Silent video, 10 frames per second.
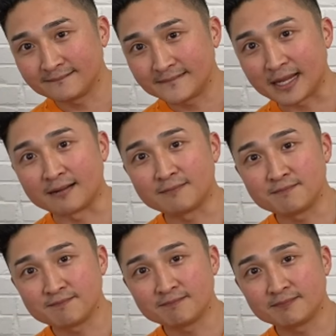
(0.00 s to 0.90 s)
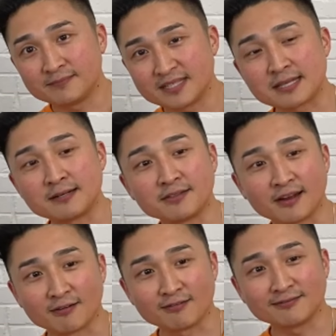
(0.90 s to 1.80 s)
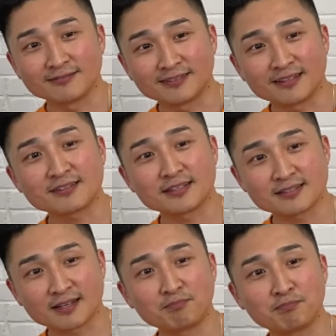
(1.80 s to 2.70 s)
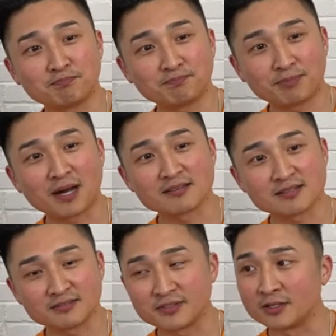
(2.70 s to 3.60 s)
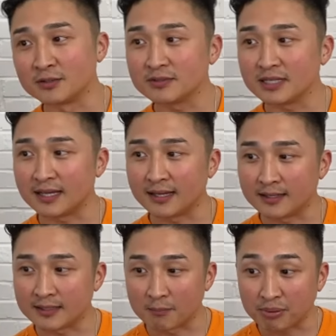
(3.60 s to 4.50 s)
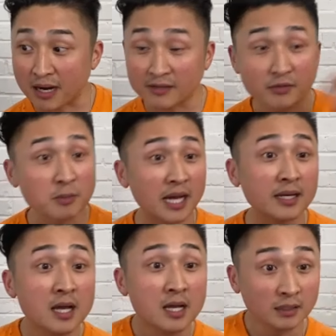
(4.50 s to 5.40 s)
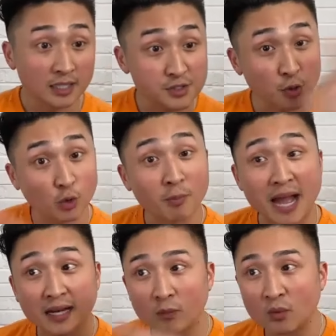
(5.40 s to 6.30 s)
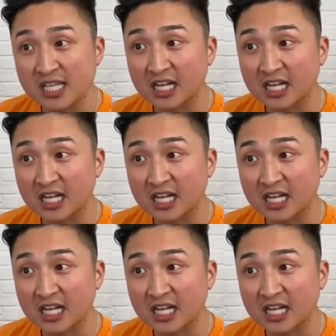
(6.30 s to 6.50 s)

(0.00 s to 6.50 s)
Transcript: yeah, let's end it there. That's like a positive note. And I'm proud of you, man. Let's circle back.